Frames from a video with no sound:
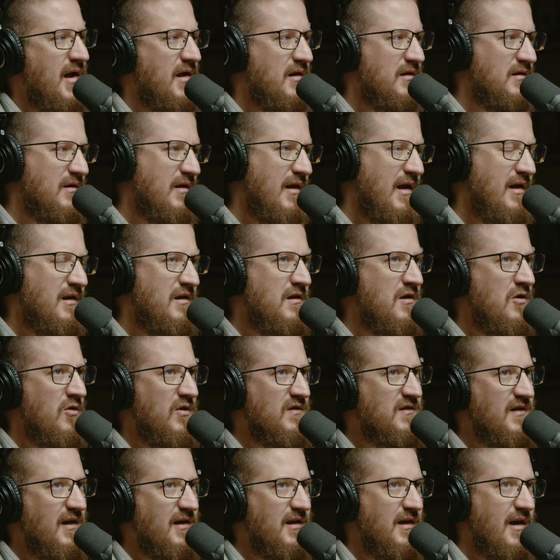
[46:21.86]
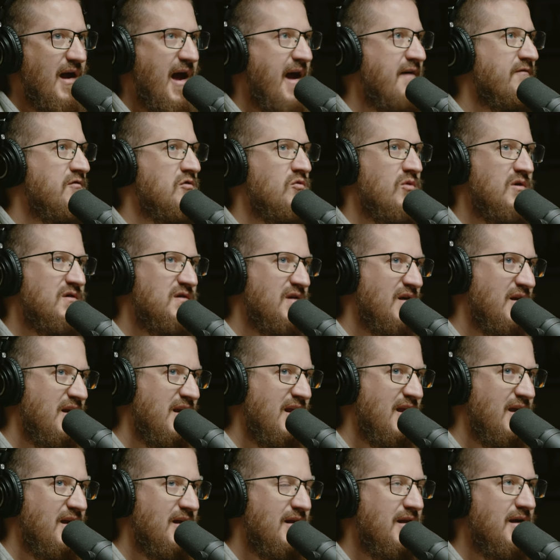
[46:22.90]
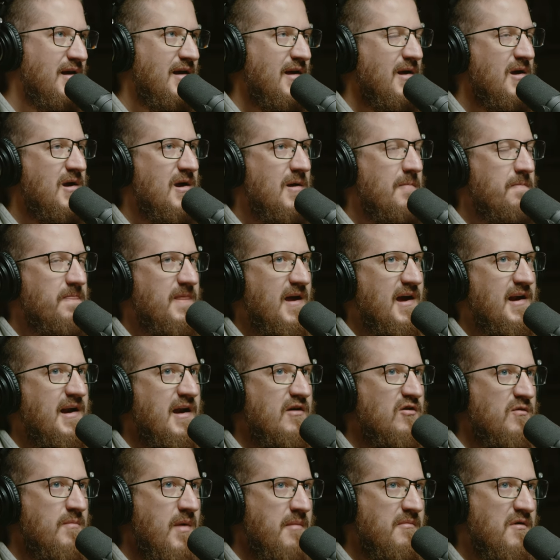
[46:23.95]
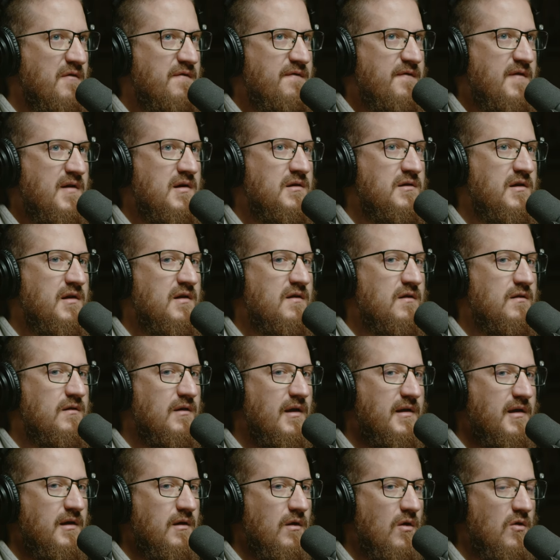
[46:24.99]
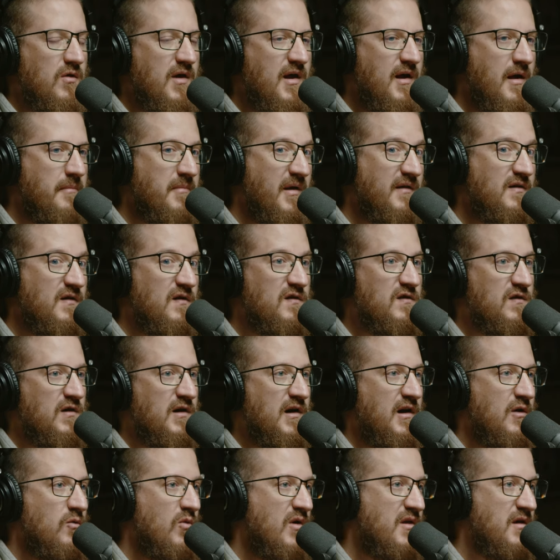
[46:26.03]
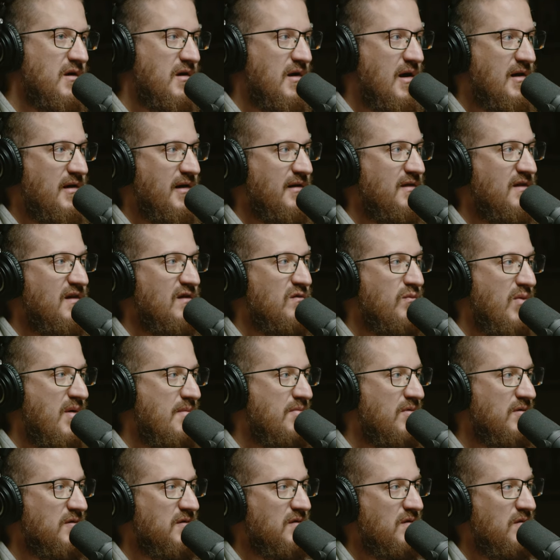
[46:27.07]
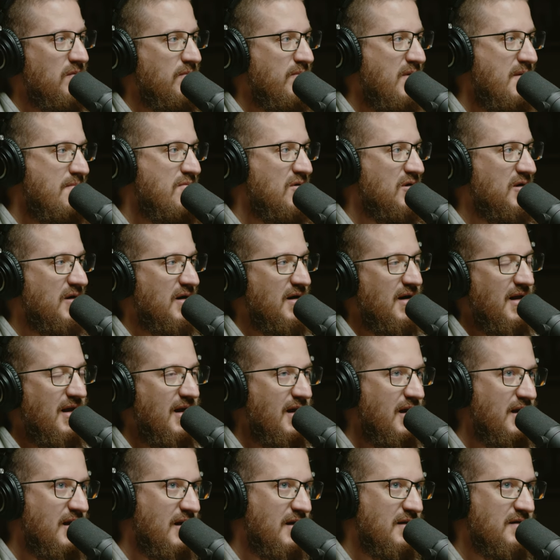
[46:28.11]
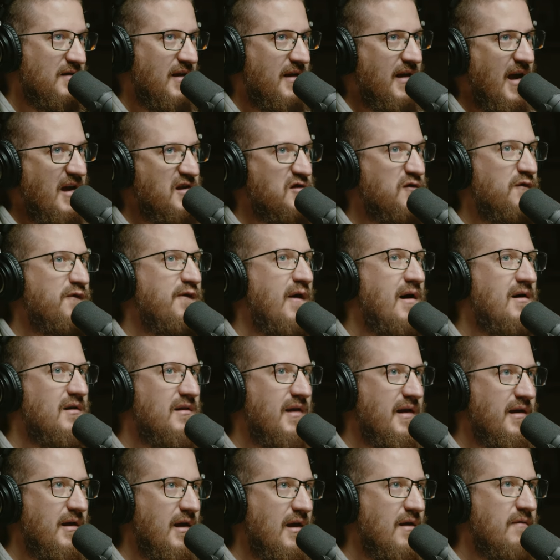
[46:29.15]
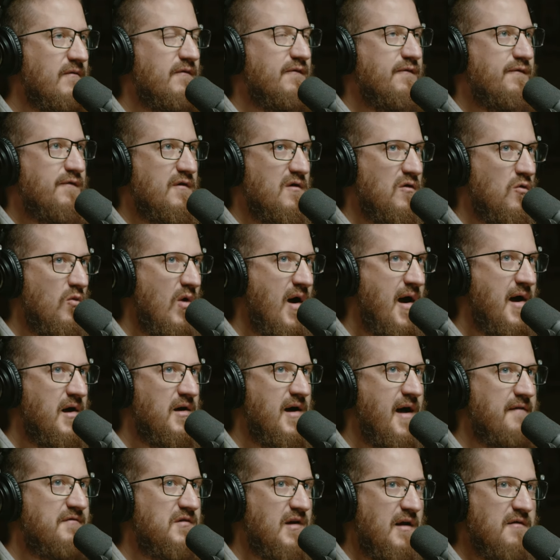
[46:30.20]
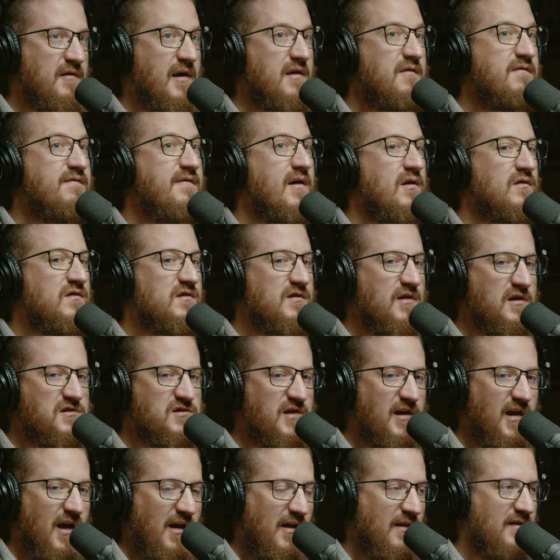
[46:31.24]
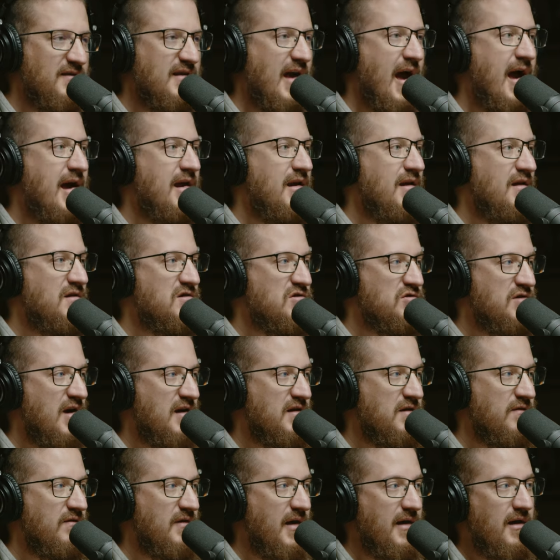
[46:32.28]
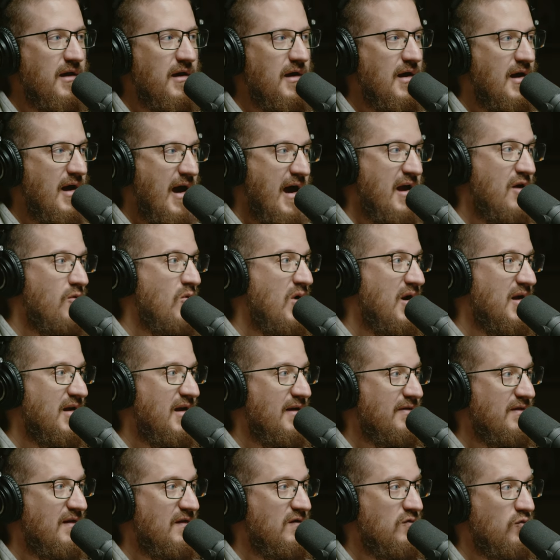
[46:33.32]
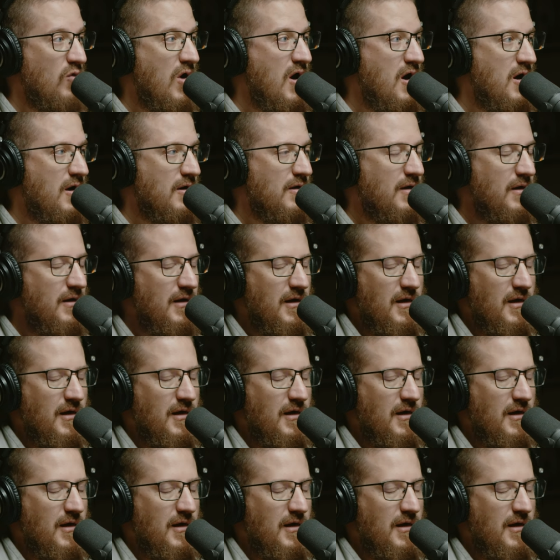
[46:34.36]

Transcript: and you know, it's like everyone's in need. And I remember feeling like, okay, I'm like discerning whether or not like these people are in need. And it's like, I just felt like for a while after, I like felt such like anxiety and stress of like, I don't want to get this wrong.